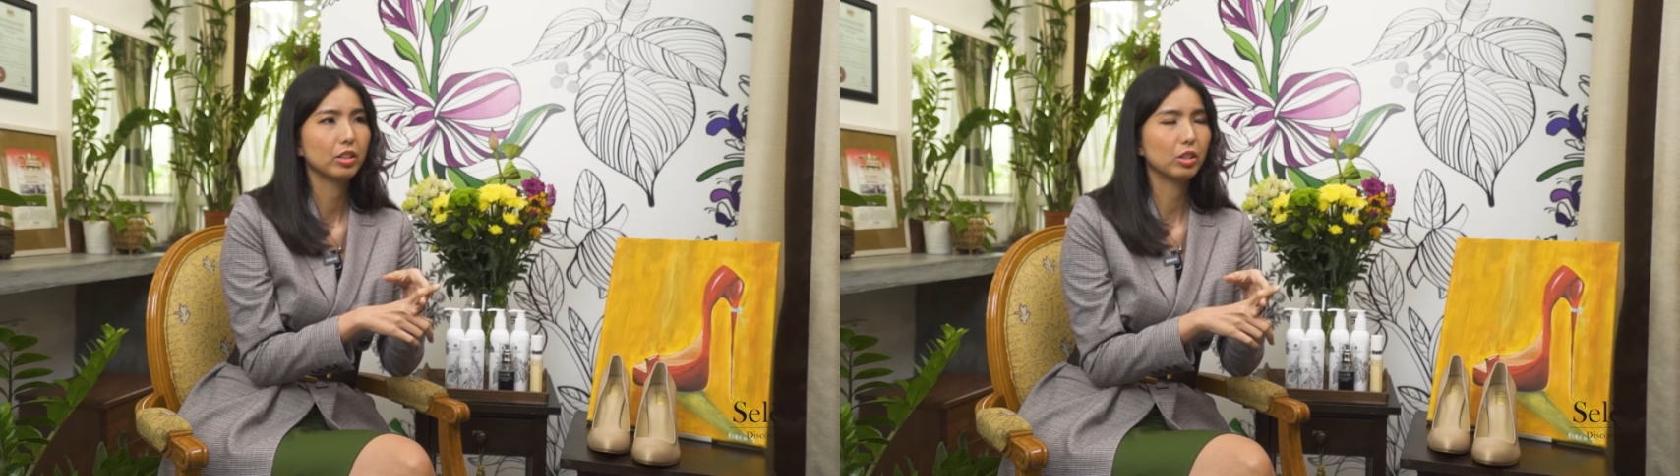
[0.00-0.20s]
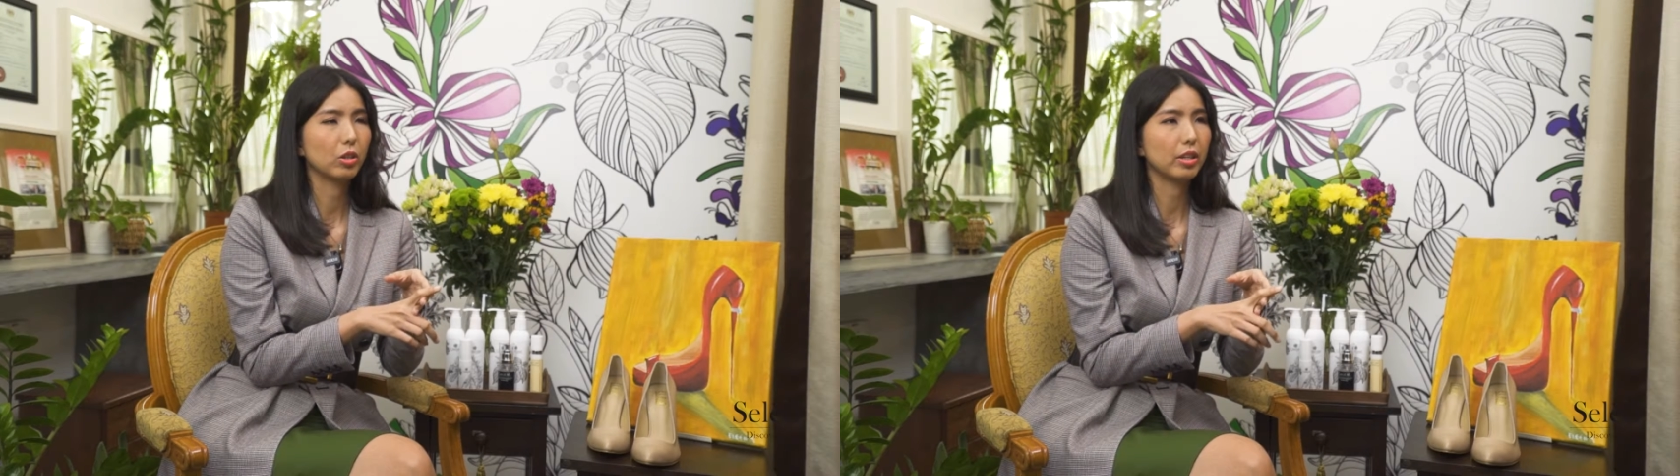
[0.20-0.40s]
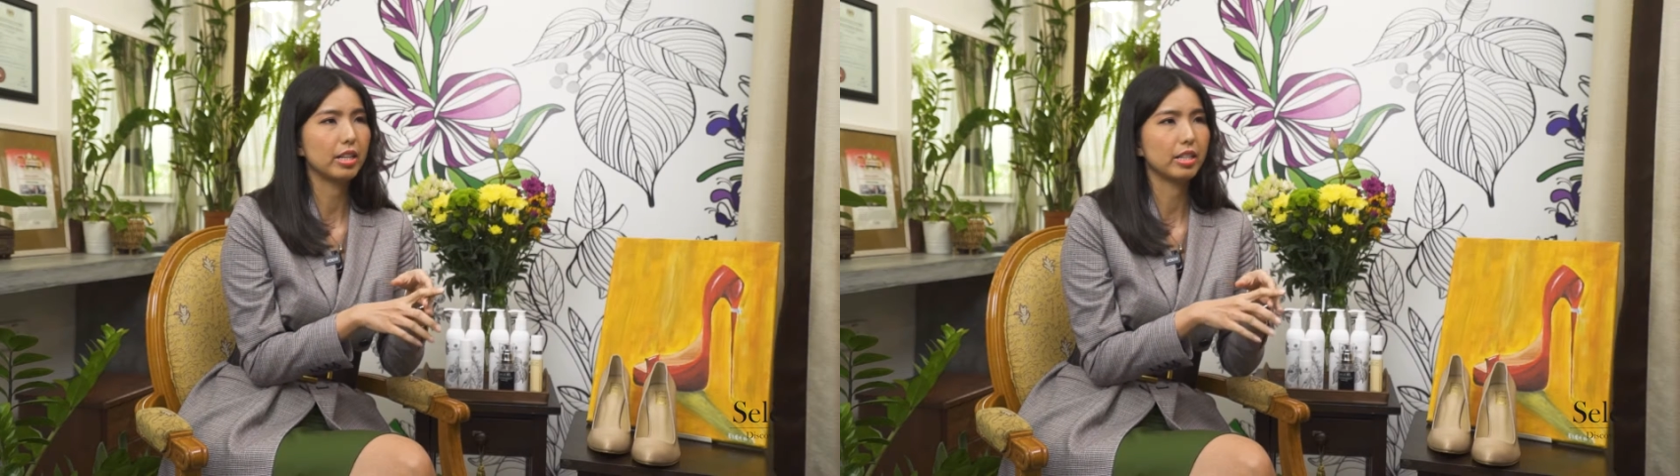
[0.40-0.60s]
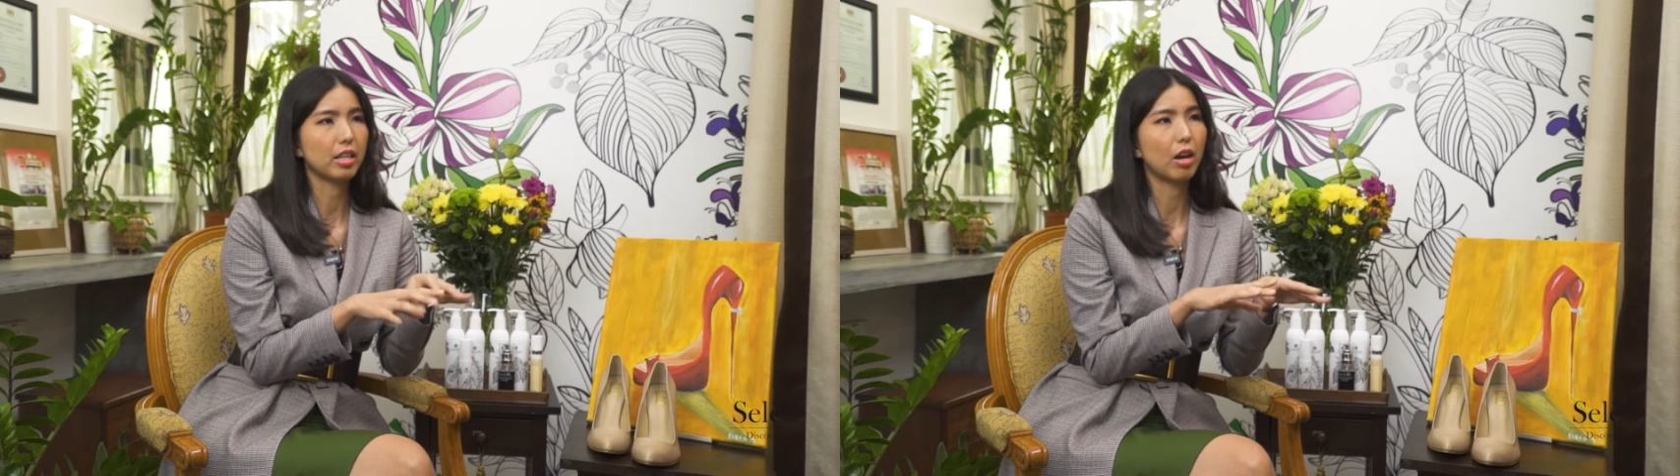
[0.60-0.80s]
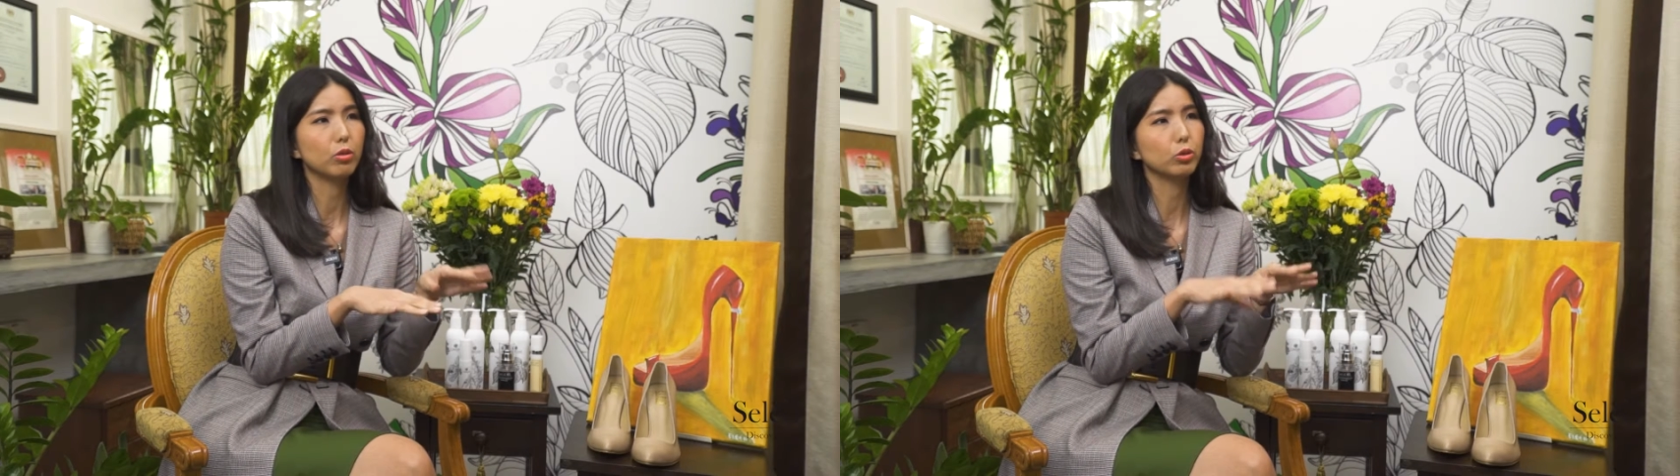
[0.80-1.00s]
So that is
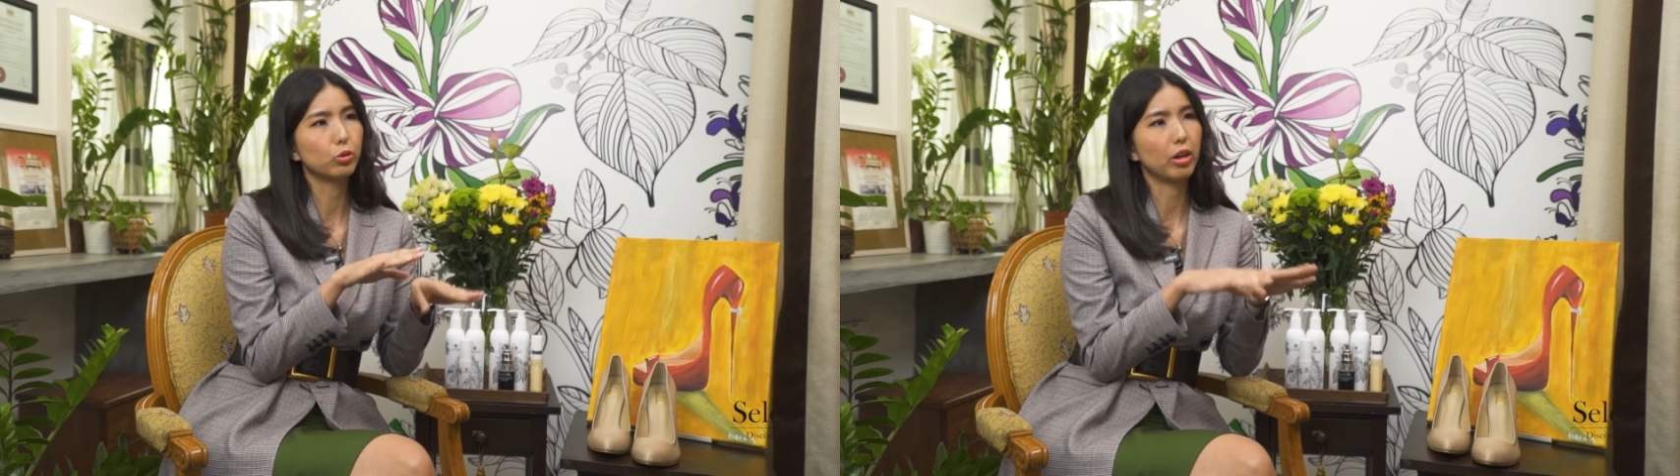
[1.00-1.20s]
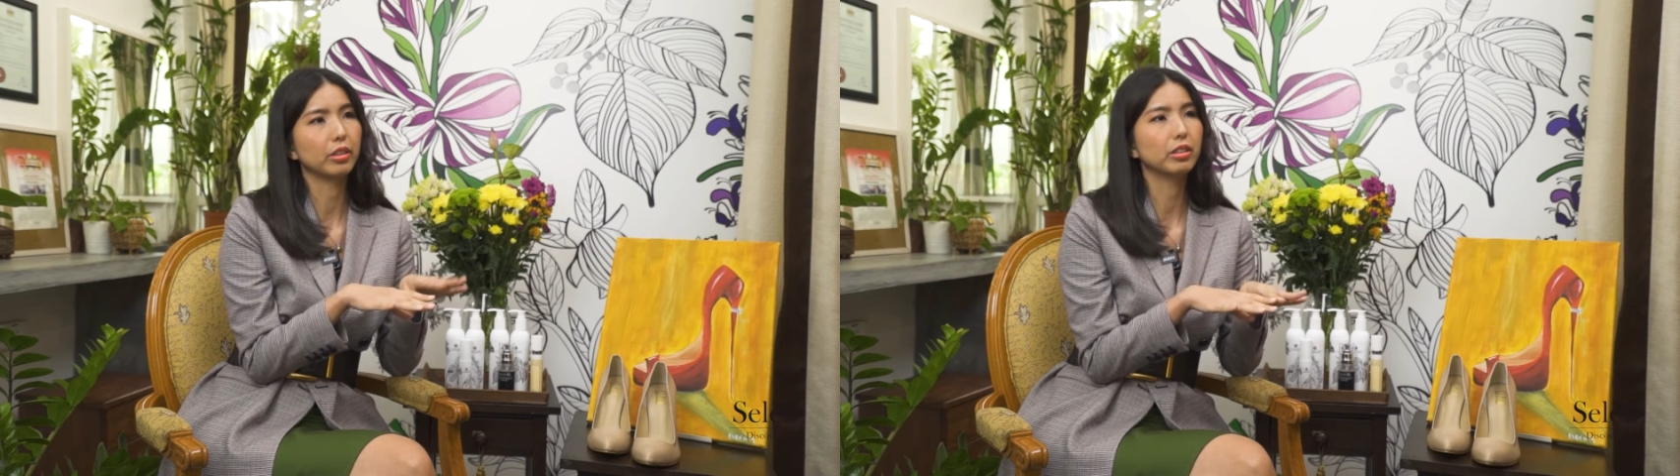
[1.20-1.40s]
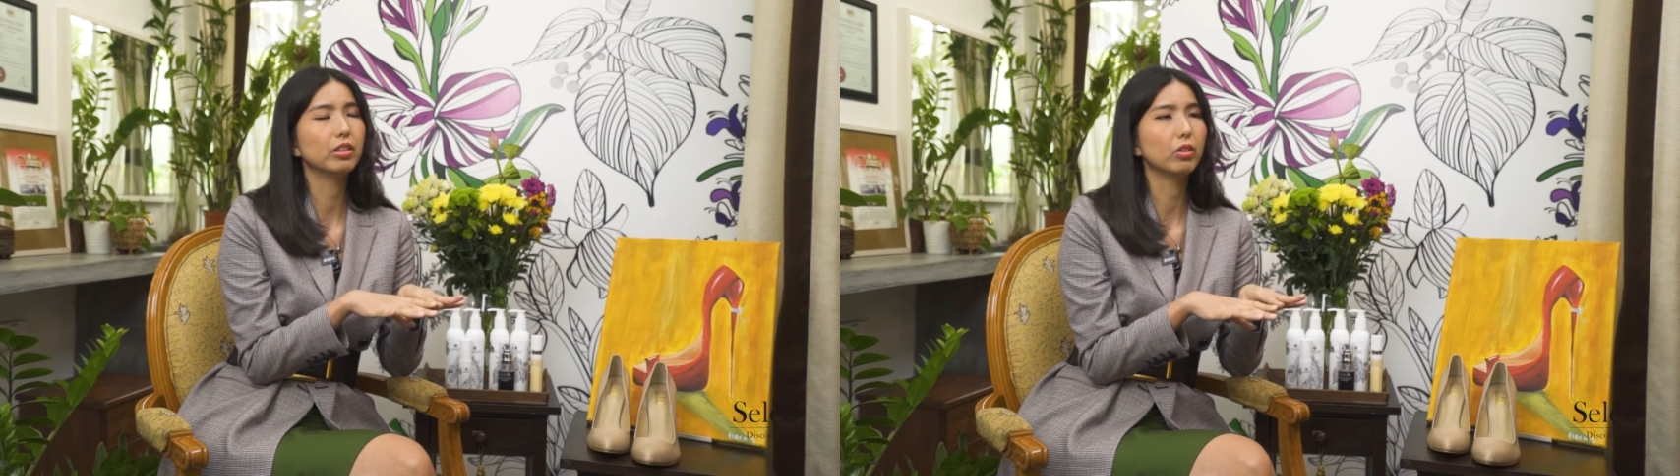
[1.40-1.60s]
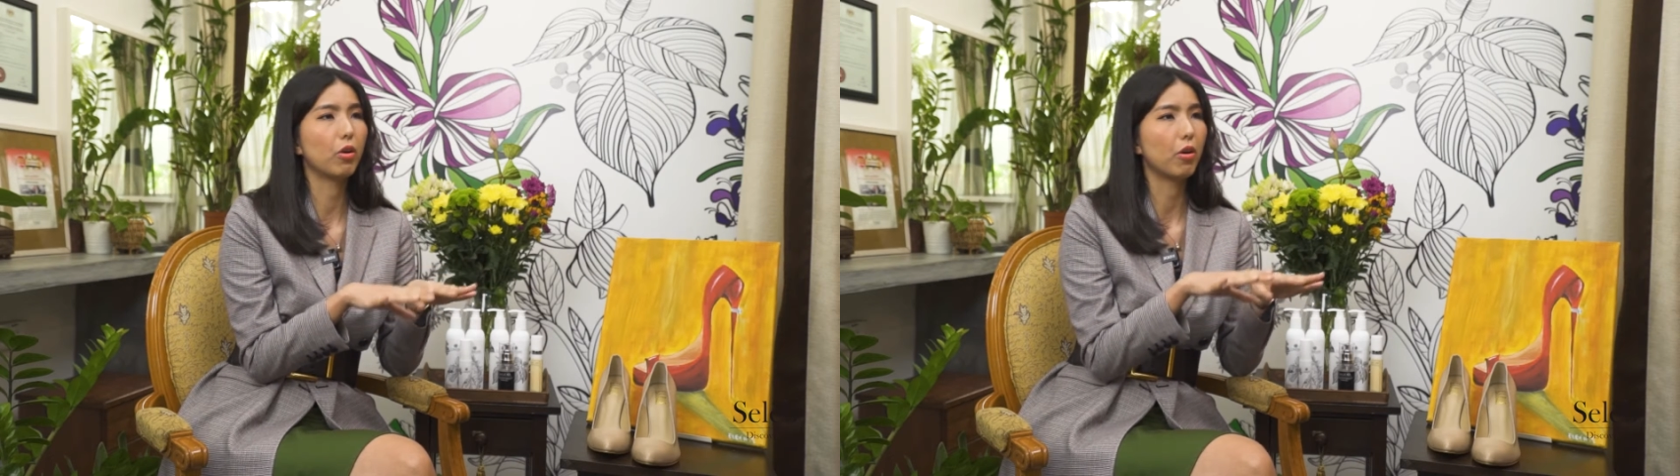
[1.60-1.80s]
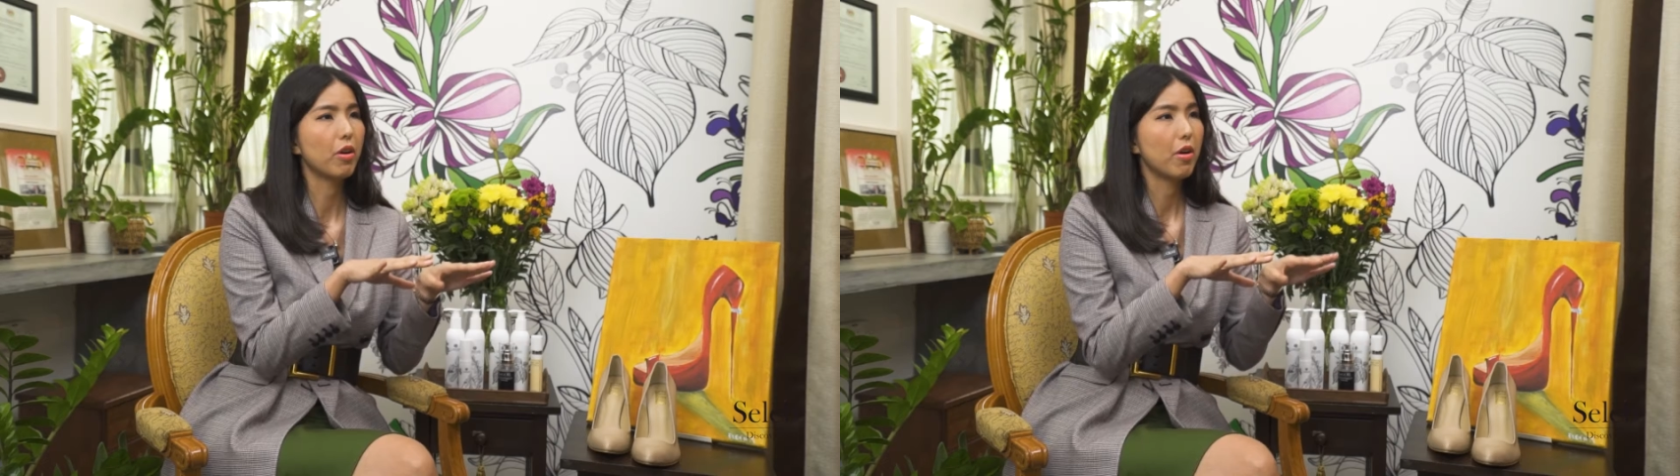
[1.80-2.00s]
how you struggle
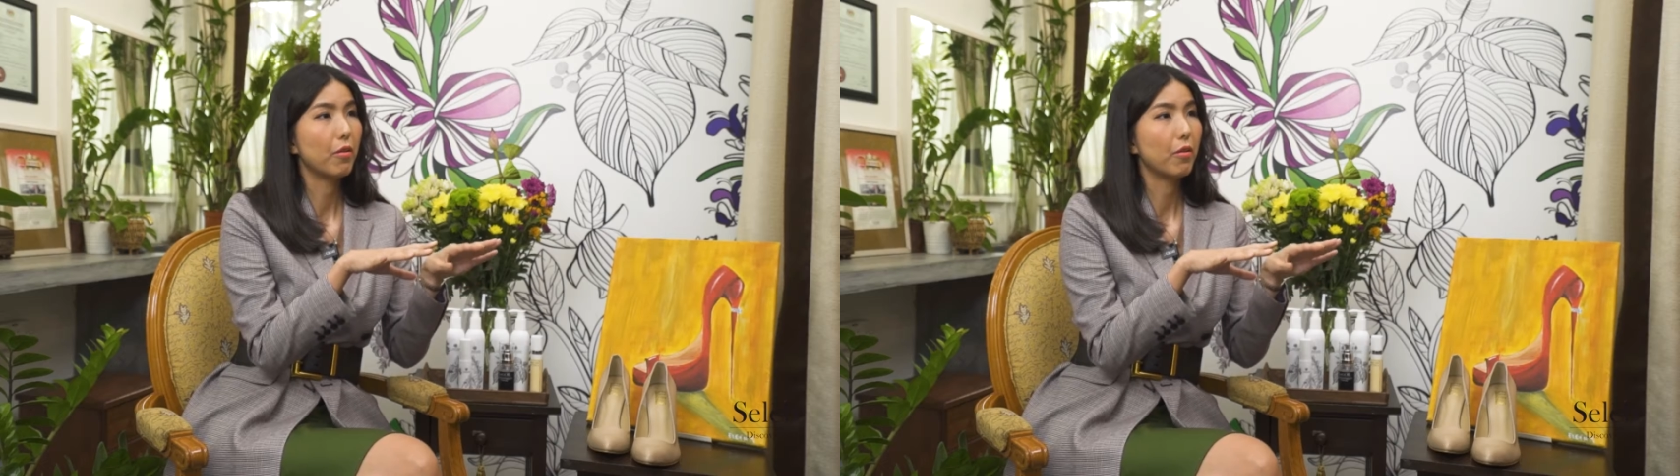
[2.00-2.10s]
your